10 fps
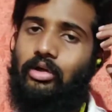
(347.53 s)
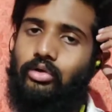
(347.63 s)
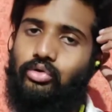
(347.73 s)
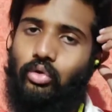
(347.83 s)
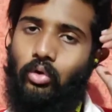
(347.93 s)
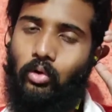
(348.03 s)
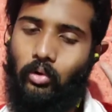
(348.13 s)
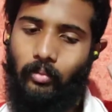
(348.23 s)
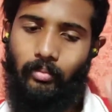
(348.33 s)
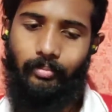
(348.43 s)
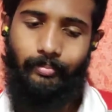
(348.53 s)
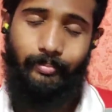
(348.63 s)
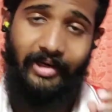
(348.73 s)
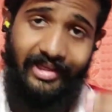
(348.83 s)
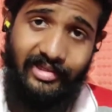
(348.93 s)
So
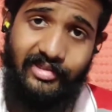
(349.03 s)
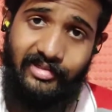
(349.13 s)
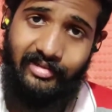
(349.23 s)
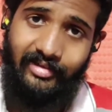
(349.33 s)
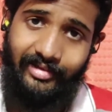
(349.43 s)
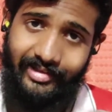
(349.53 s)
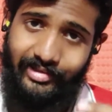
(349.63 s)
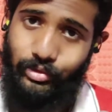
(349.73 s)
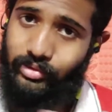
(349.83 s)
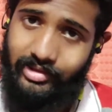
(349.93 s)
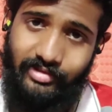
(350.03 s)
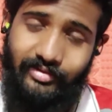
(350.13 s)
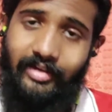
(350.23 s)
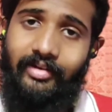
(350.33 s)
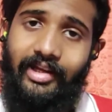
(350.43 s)
please listen to this
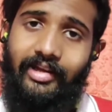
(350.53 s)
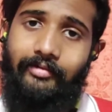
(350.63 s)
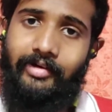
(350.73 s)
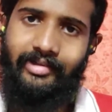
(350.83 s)
very very carefully.